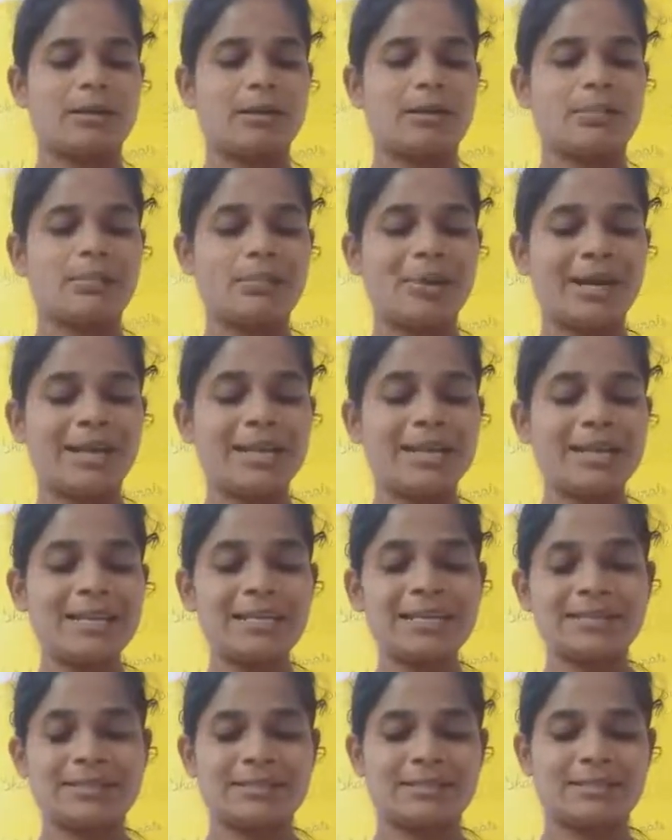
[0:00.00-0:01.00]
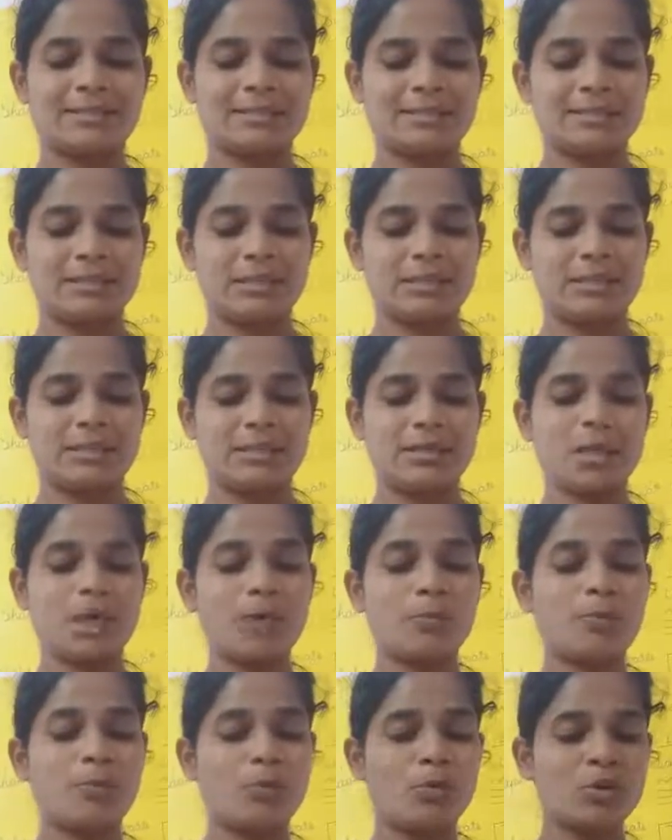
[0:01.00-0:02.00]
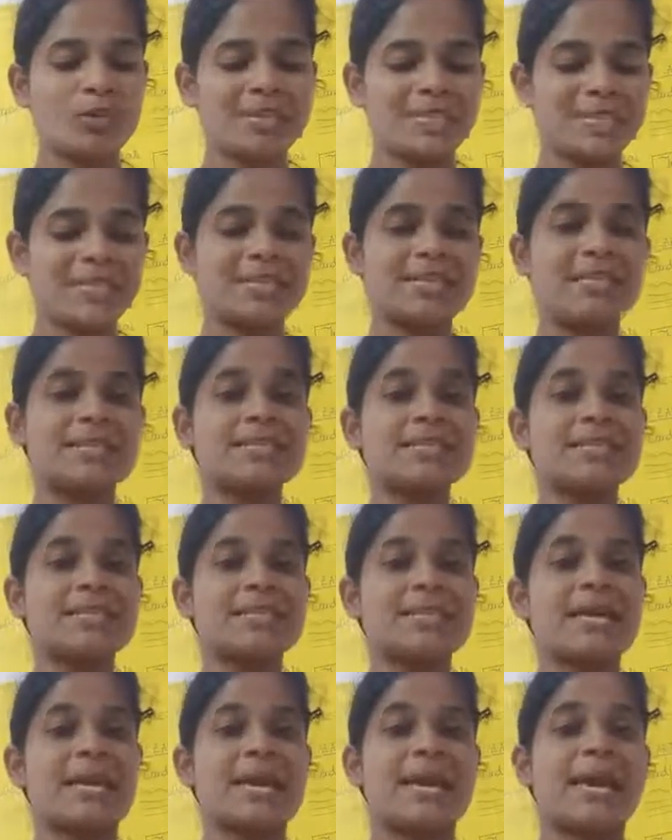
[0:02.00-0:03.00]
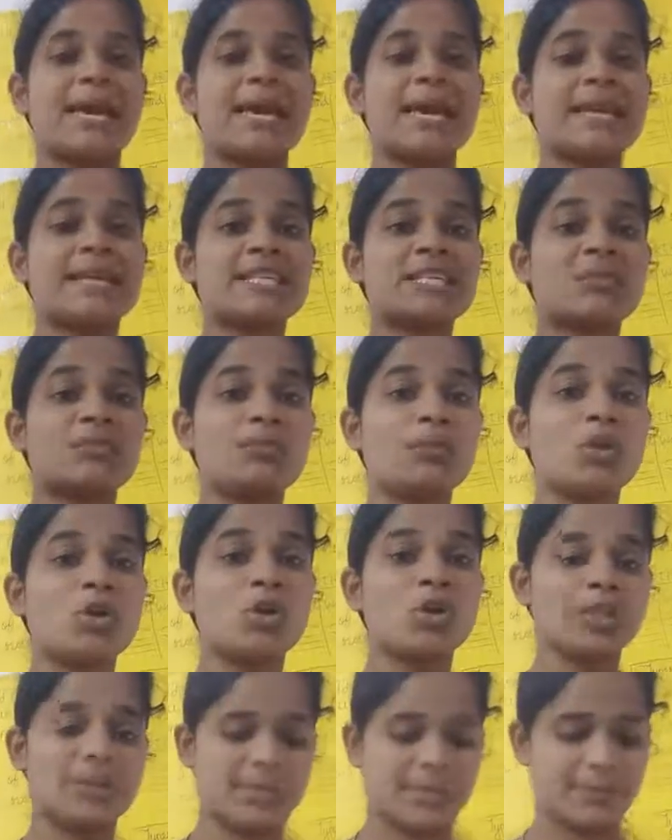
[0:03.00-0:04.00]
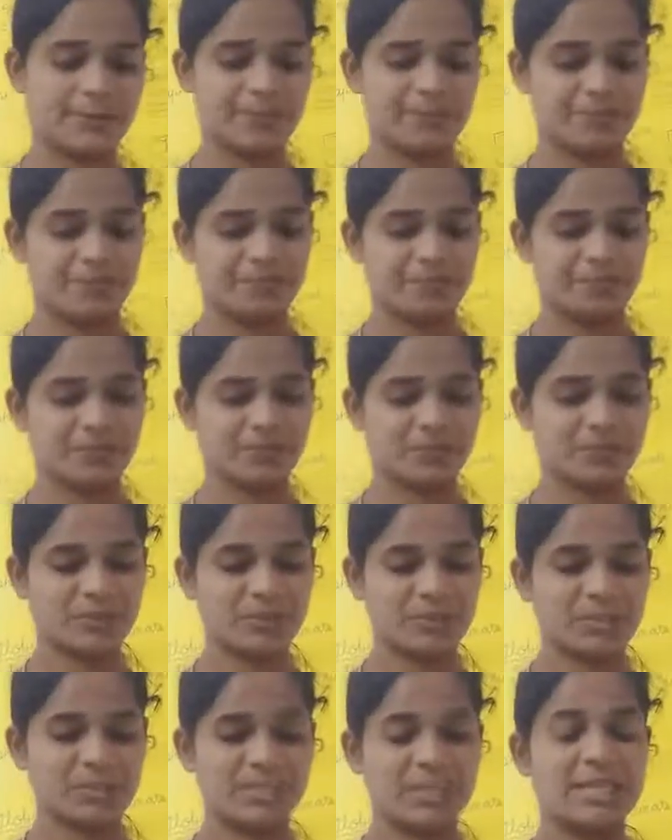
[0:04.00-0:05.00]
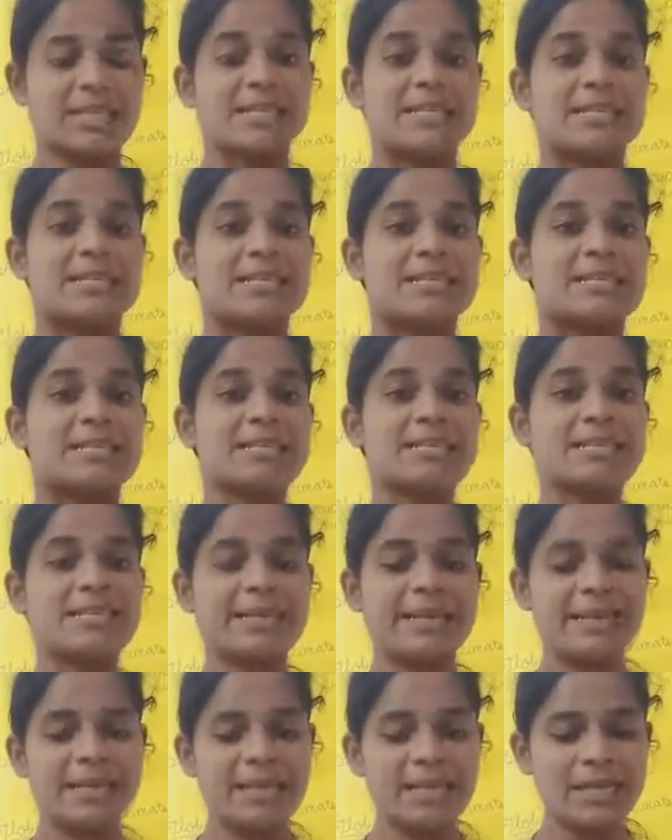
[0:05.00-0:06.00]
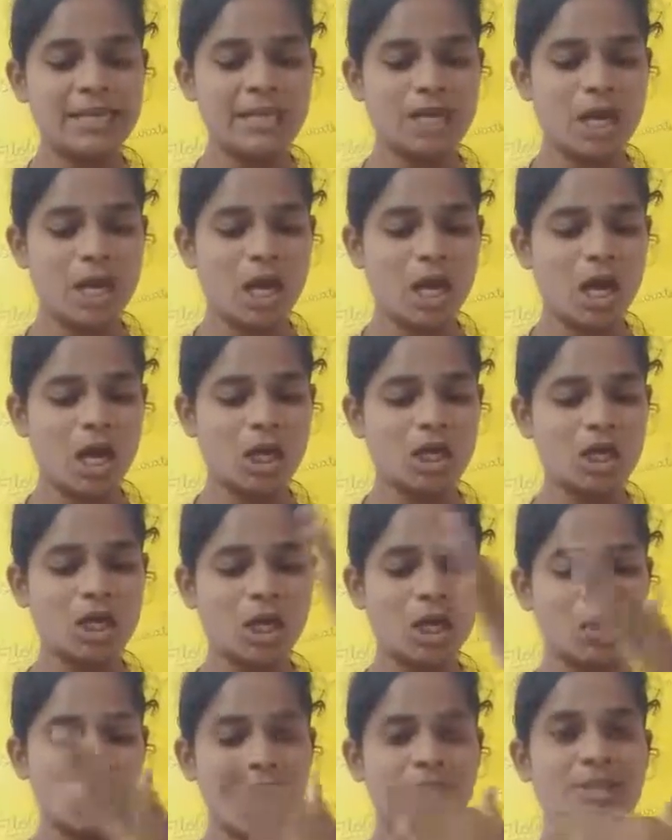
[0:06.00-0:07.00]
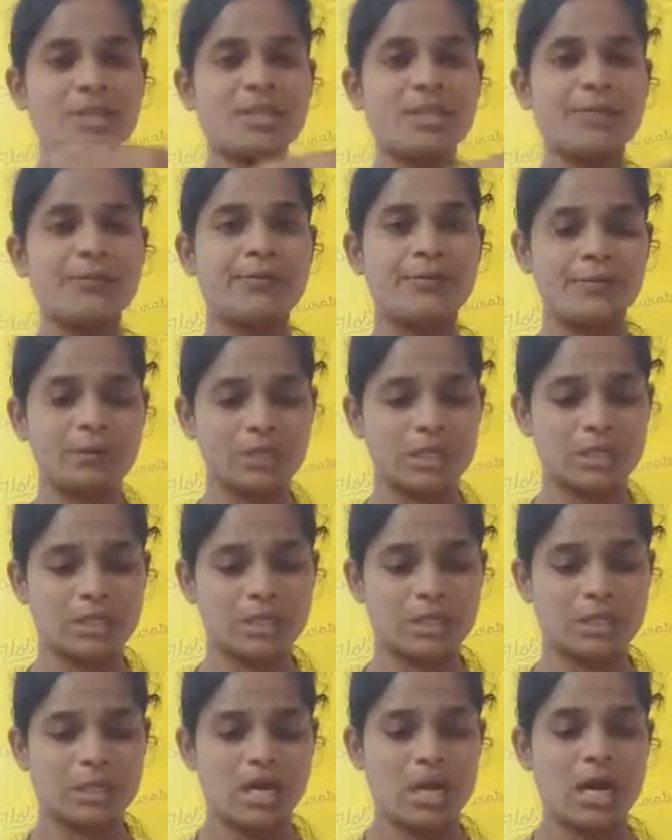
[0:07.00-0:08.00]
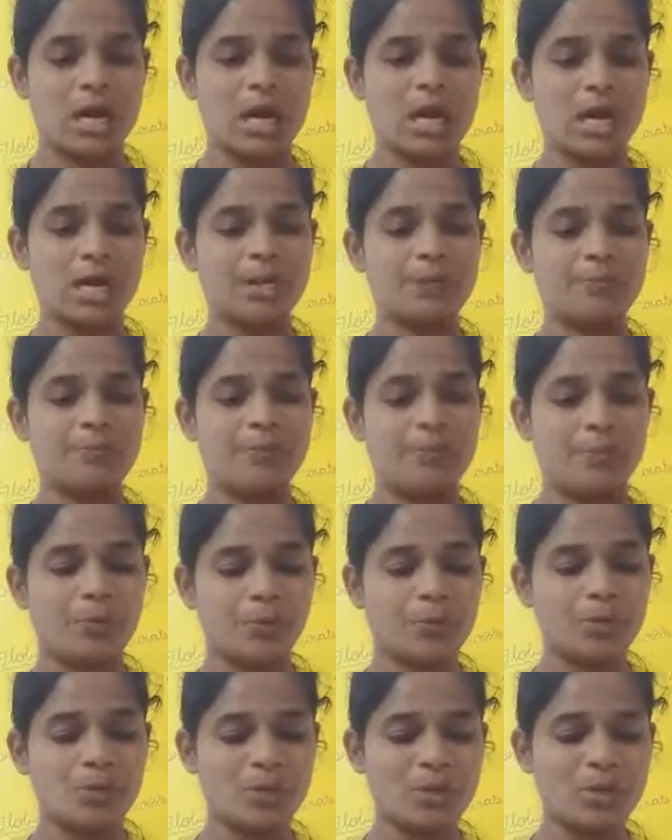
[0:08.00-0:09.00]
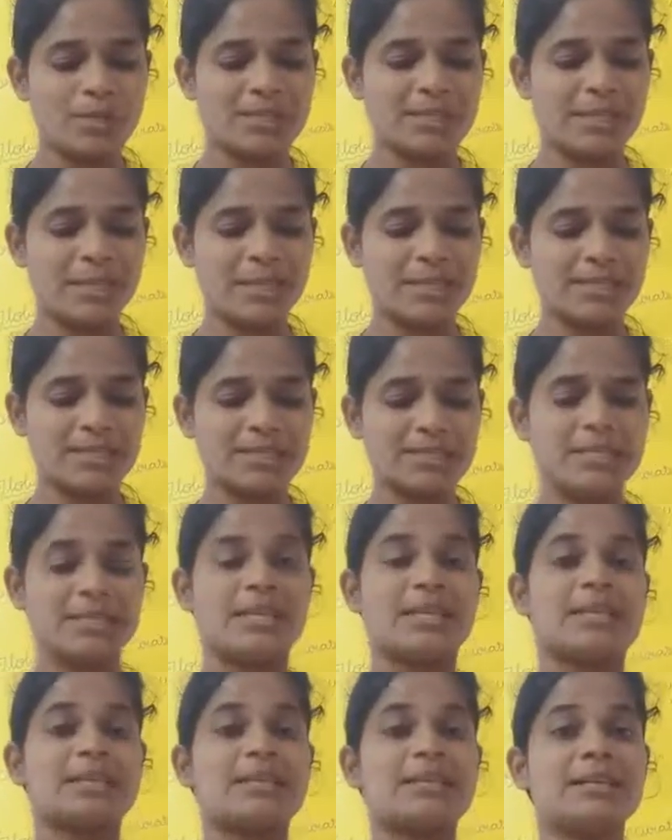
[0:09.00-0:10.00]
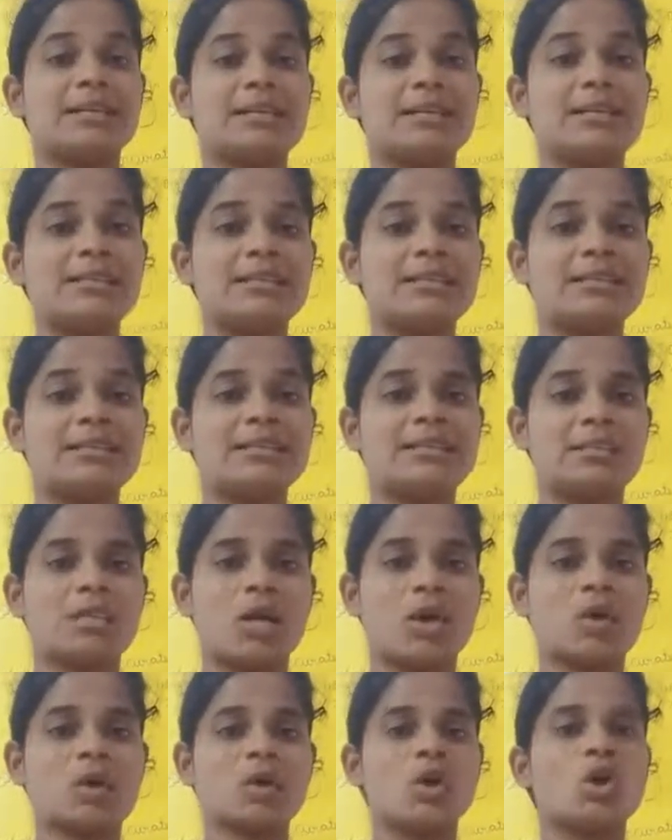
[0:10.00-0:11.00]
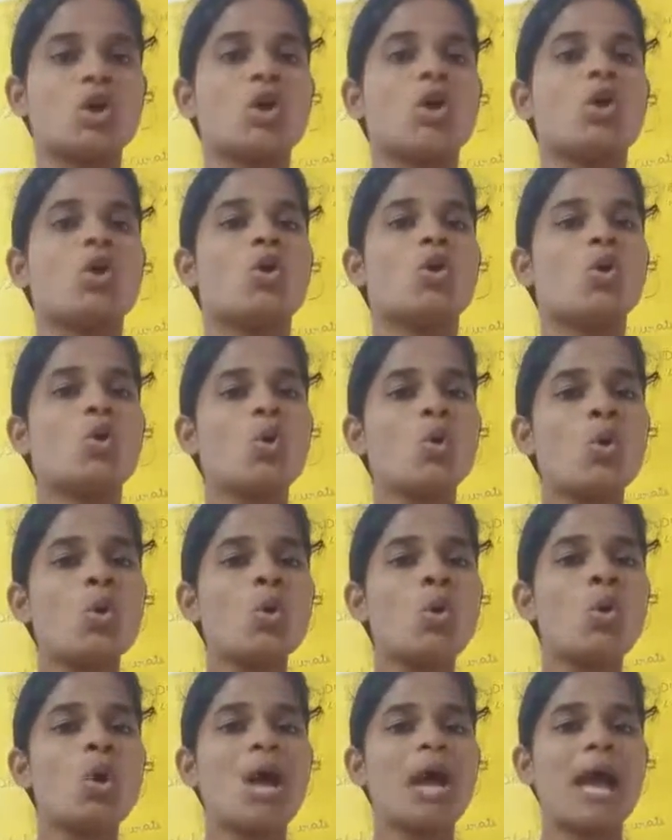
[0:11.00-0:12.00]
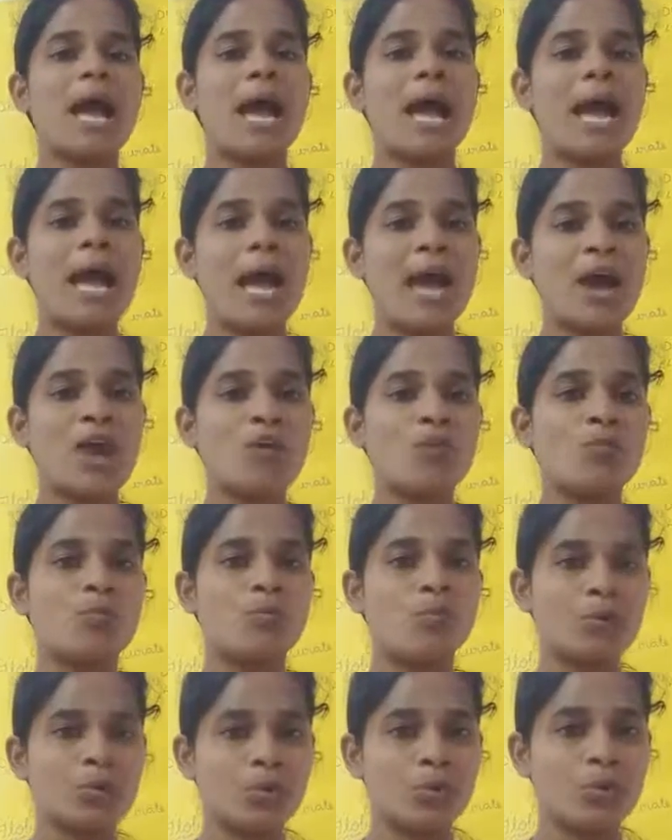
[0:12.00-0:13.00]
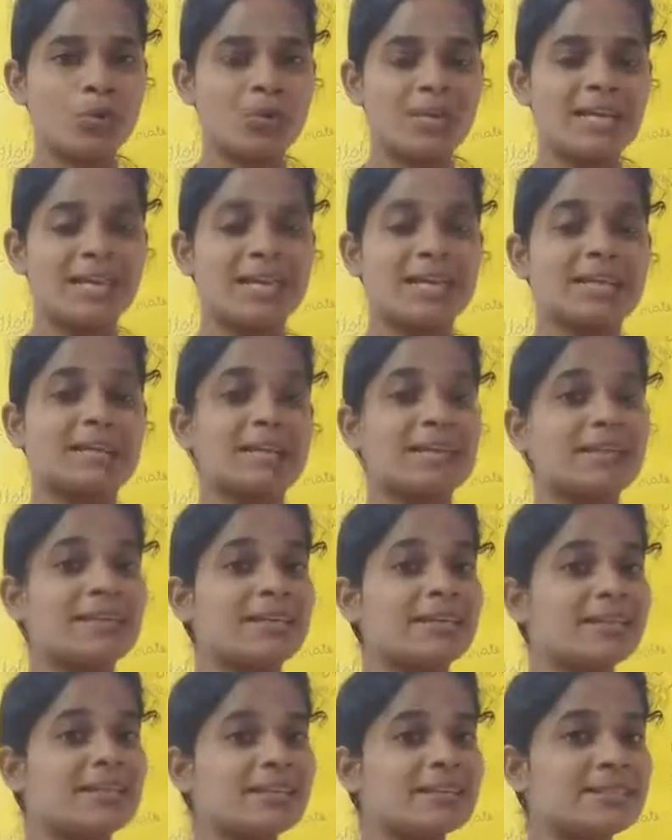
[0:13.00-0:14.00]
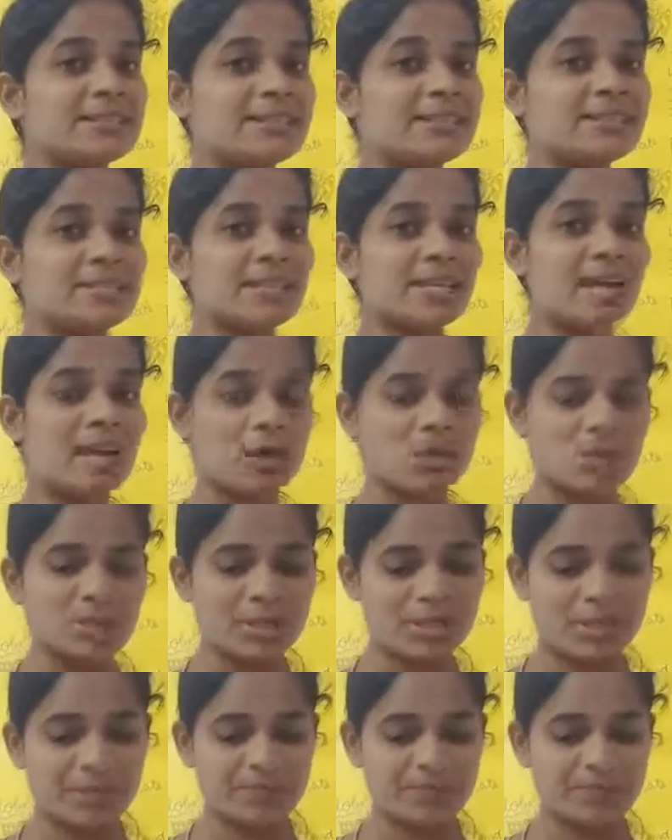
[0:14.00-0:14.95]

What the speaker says: Magellan, a Portuguese explorer, sailed around the world and proved that the earth is round. Who have proved that the earth is round?